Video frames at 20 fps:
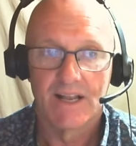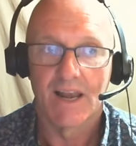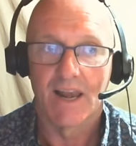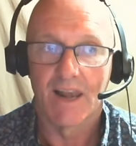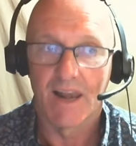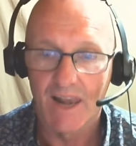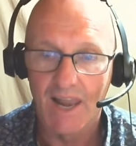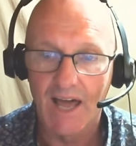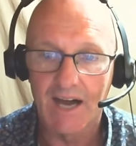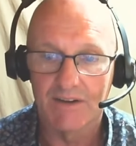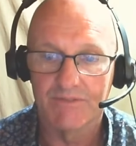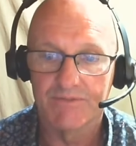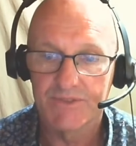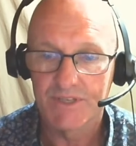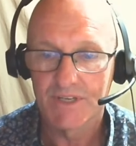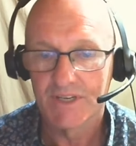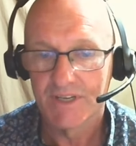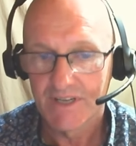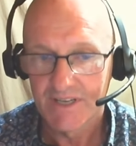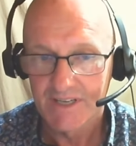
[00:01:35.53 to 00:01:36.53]

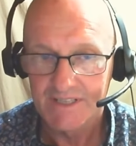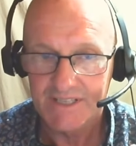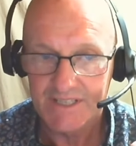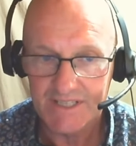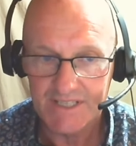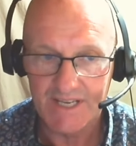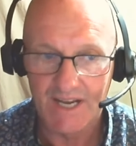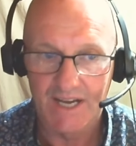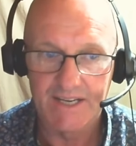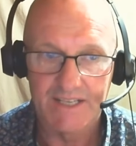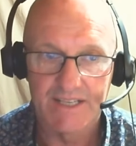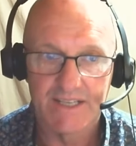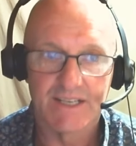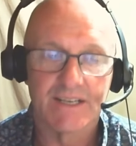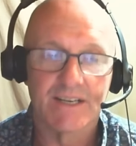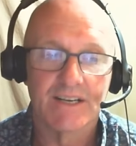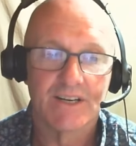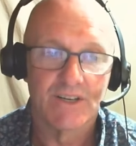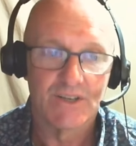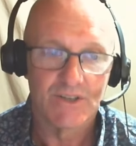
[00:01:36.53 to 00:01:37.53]
loved
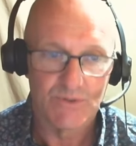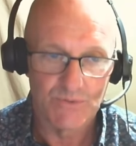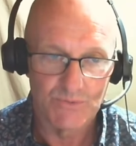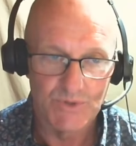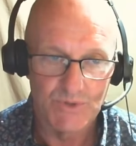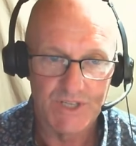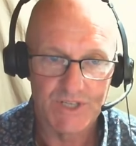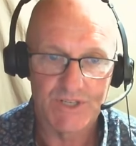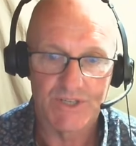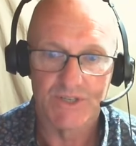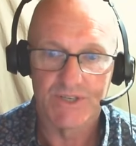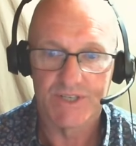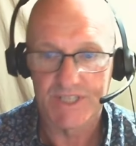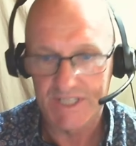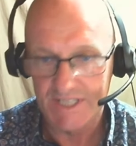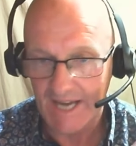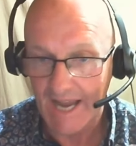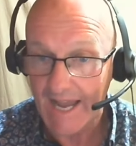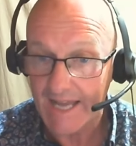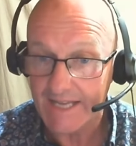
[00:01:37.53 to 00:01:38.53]
studying,
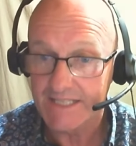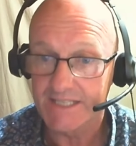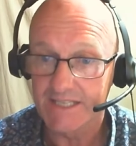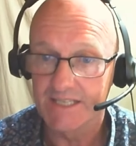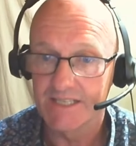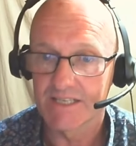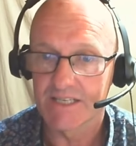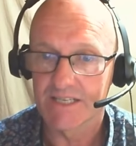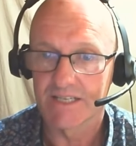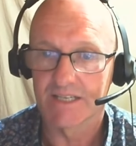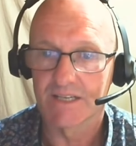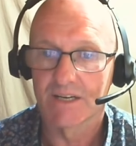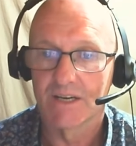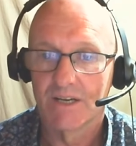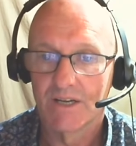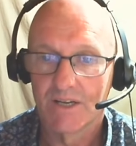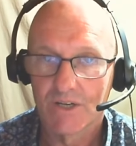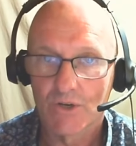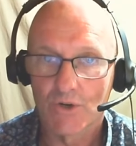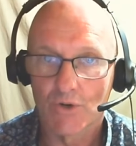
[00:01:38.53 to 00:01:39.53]
researching and teaching
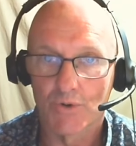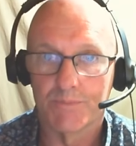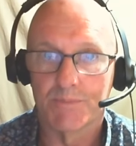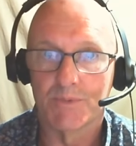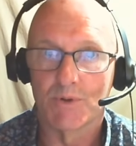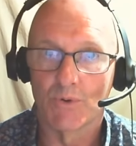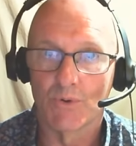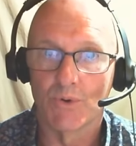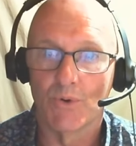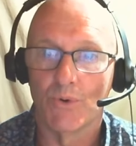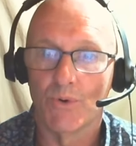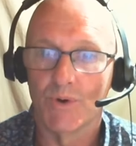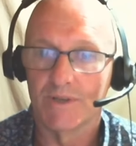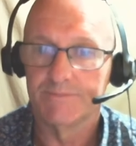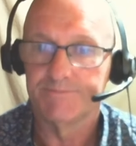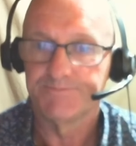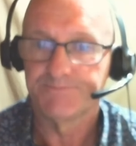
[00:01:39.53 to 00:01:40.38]
criminal law.